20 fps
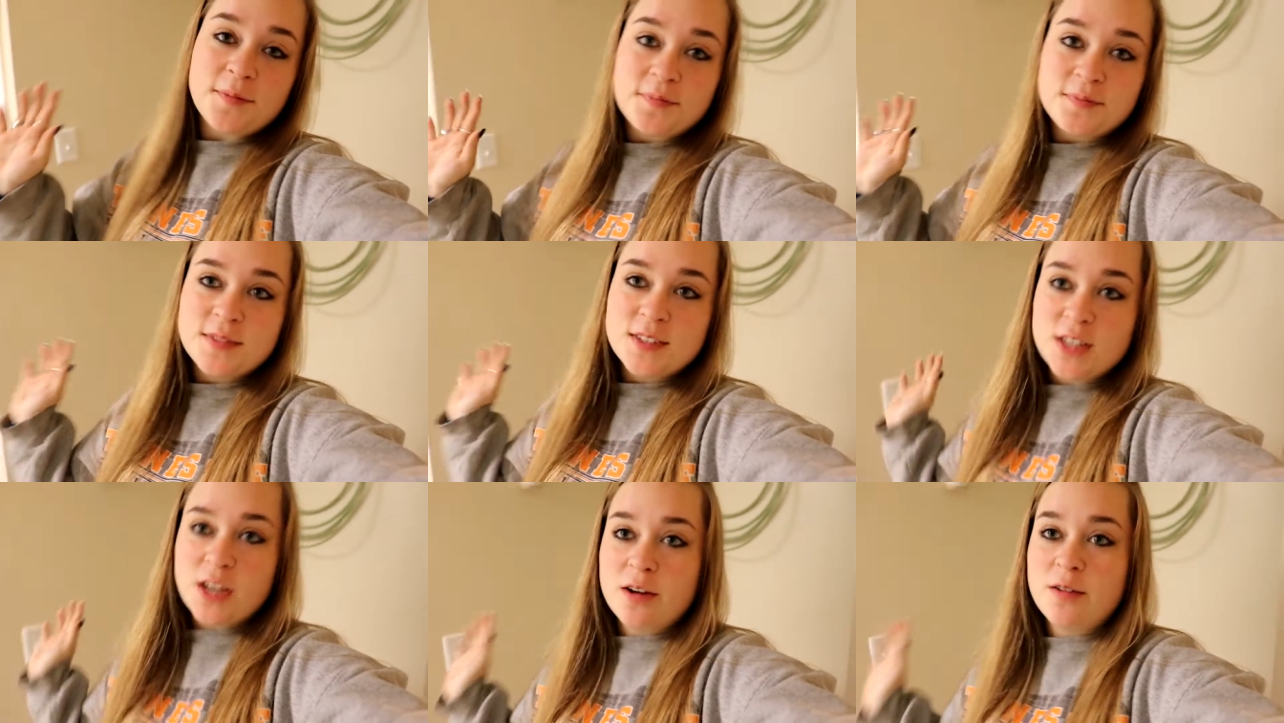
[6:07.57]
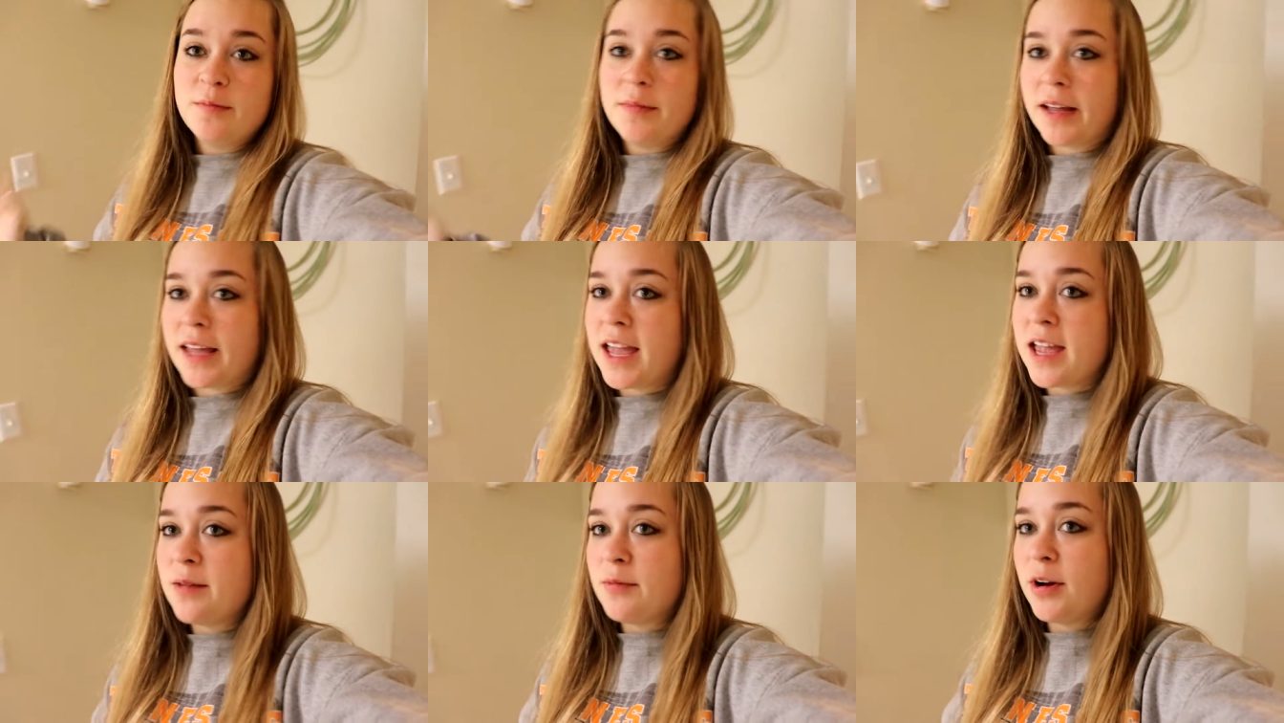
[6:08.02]
So, my
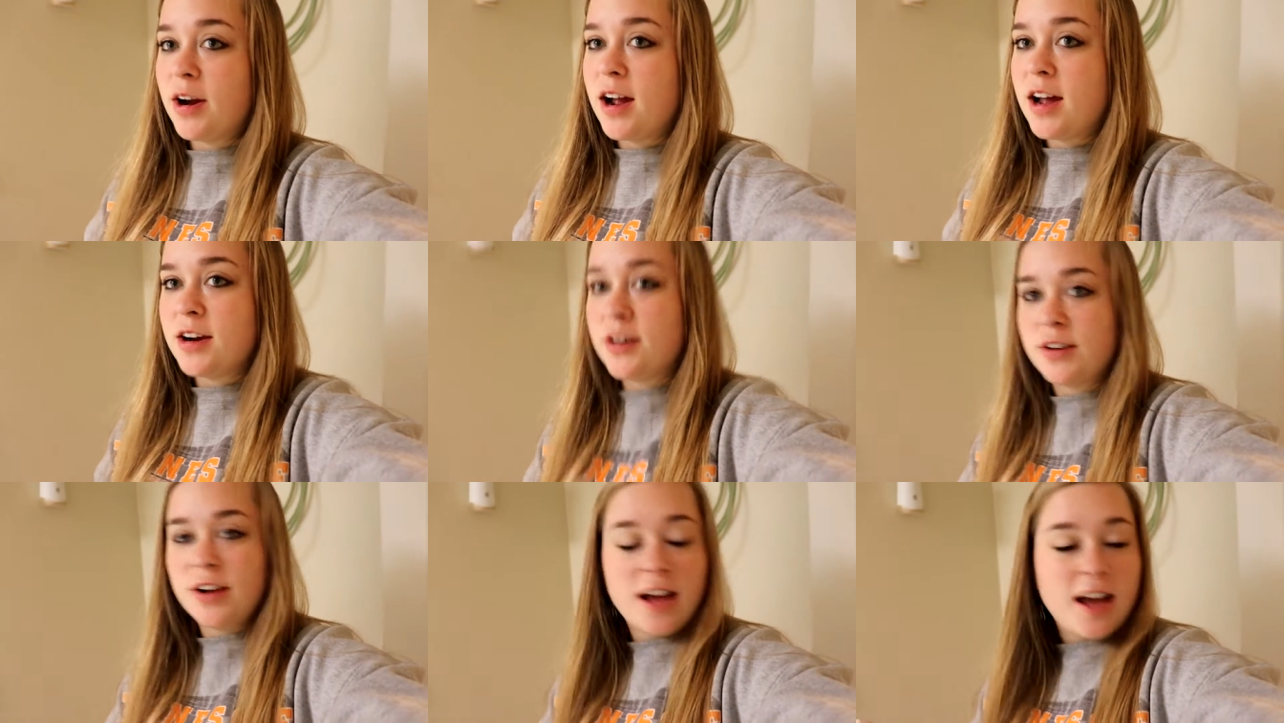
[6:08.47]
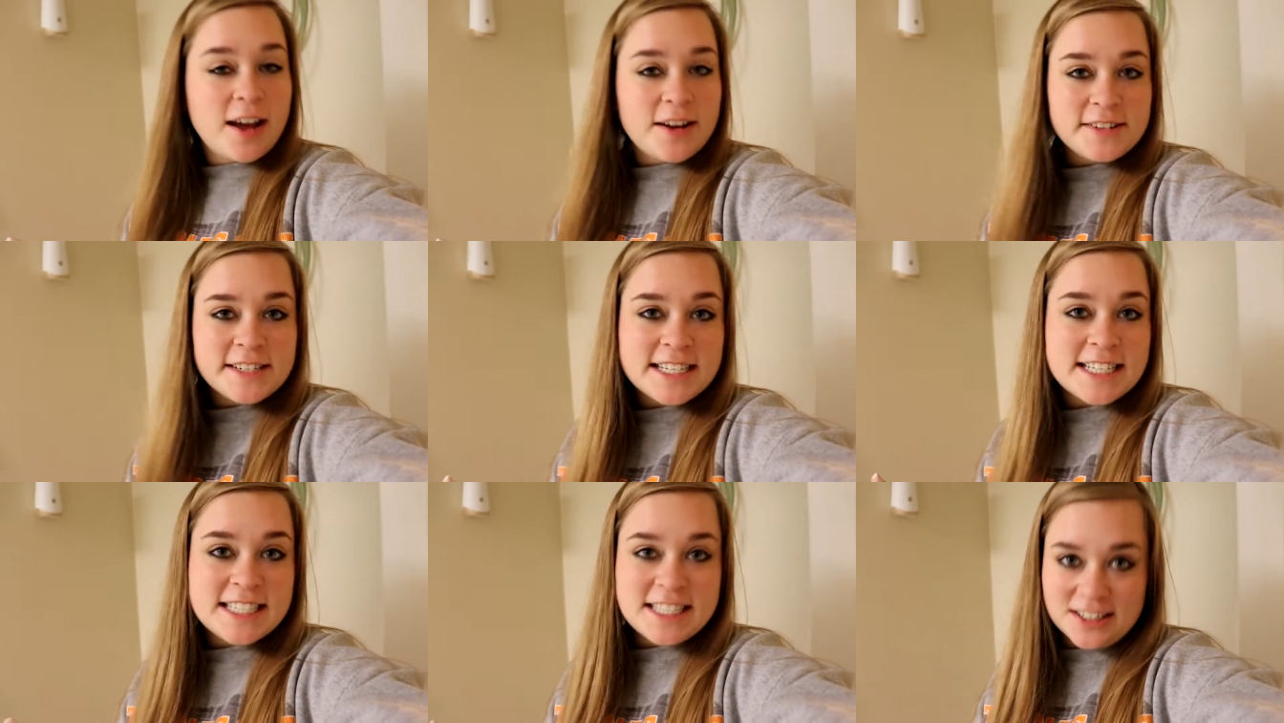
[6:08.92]
camera, I don't know how
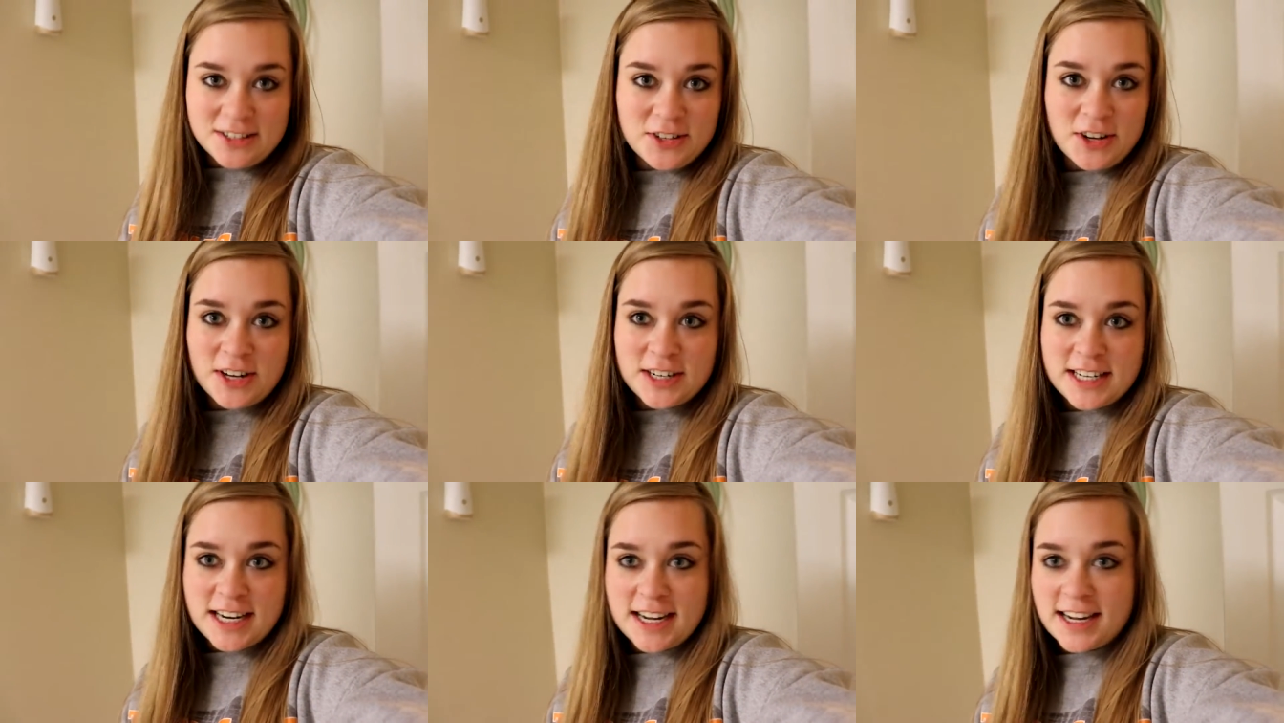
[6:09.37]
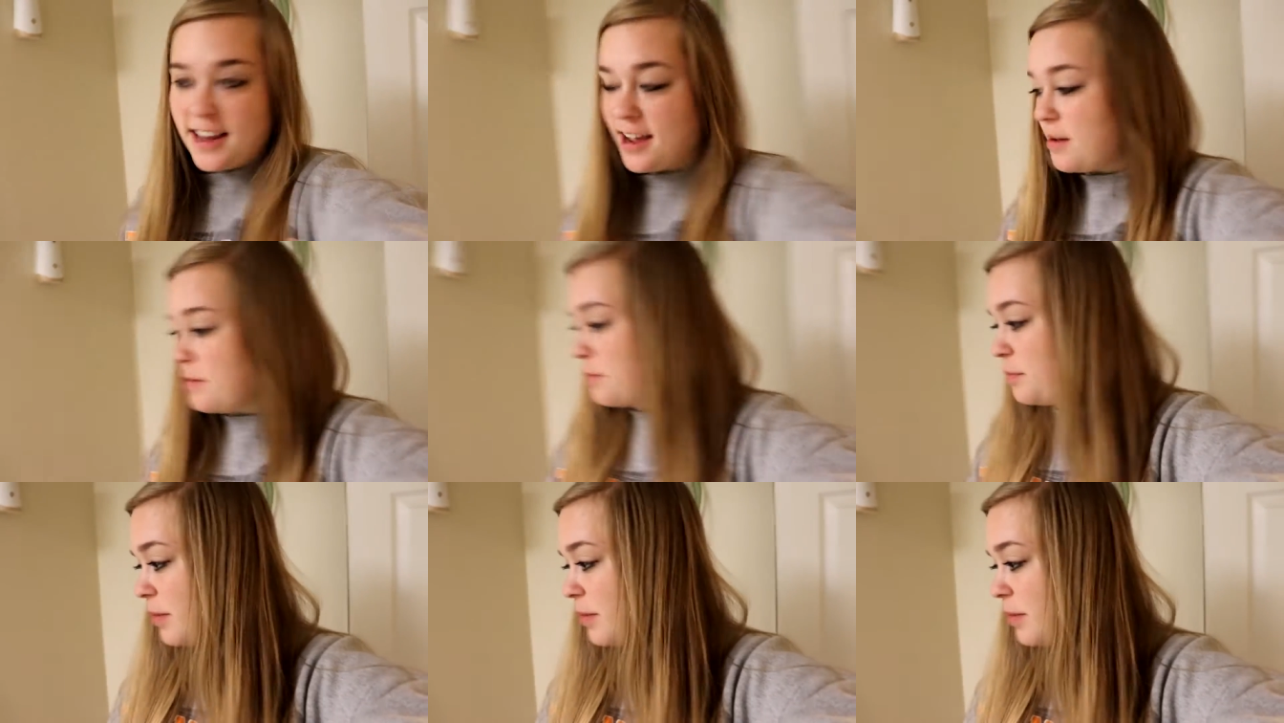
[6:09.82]
it's still not dead yet,